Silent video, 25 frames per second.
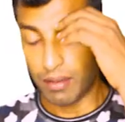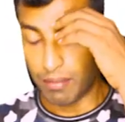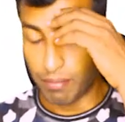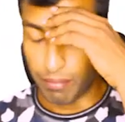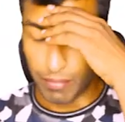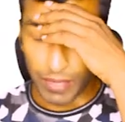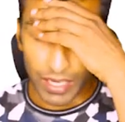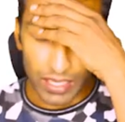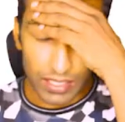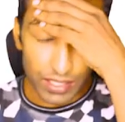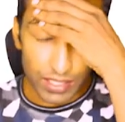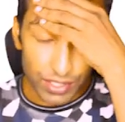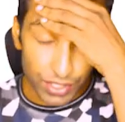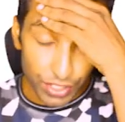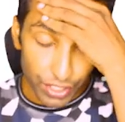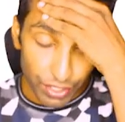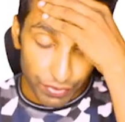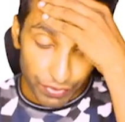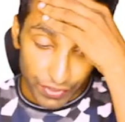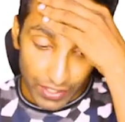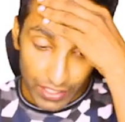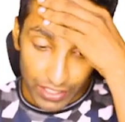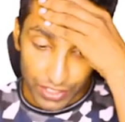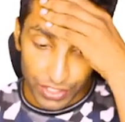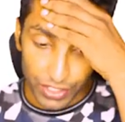Ministry
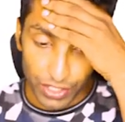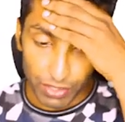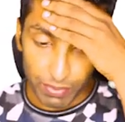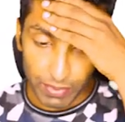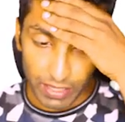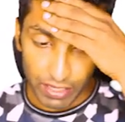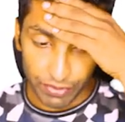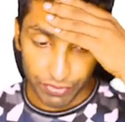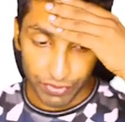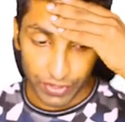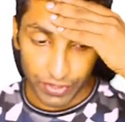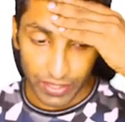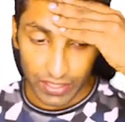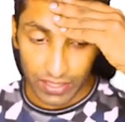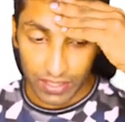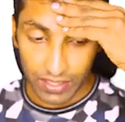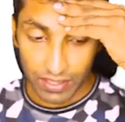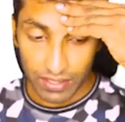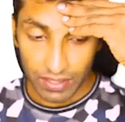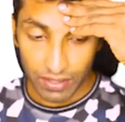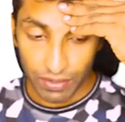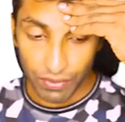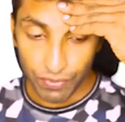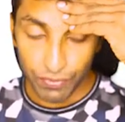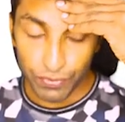of Consumer
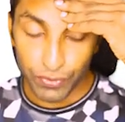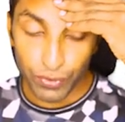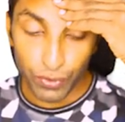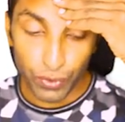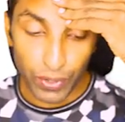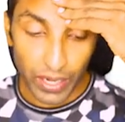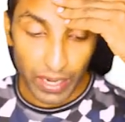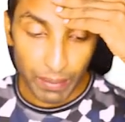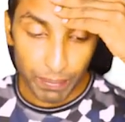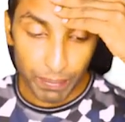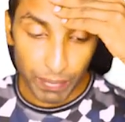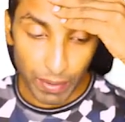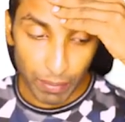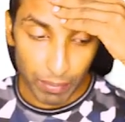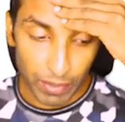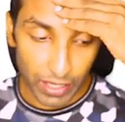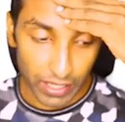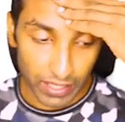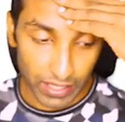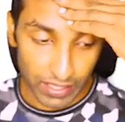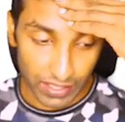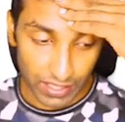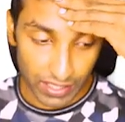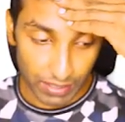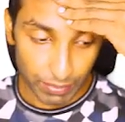Affairs, Food and
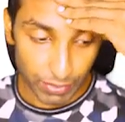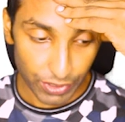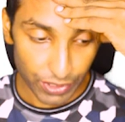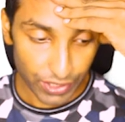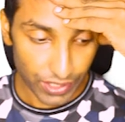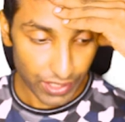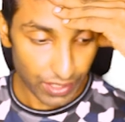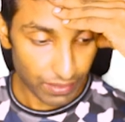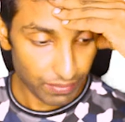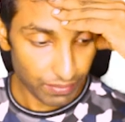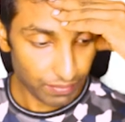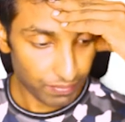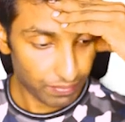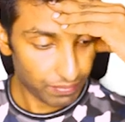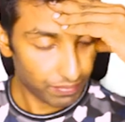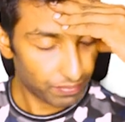Public Distribution.